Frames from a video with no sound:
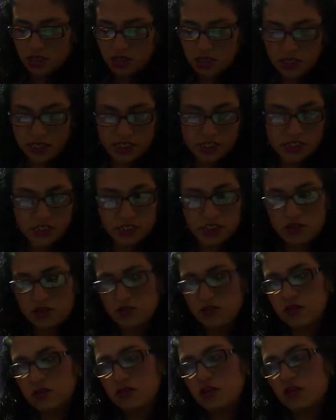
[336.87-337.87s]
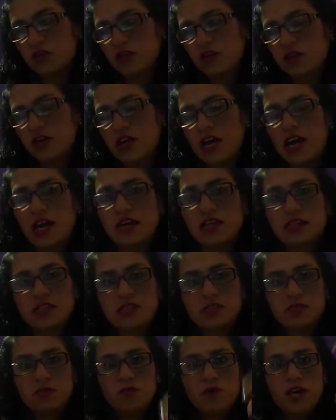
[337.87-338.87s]
In second
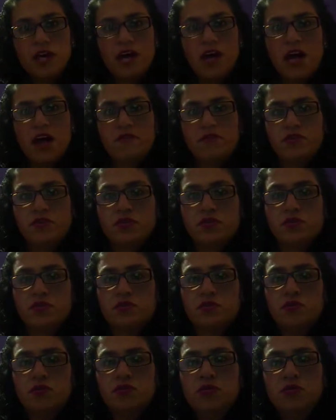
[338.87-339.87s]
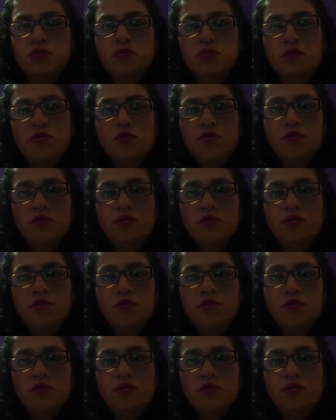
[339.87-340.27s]
case, we have to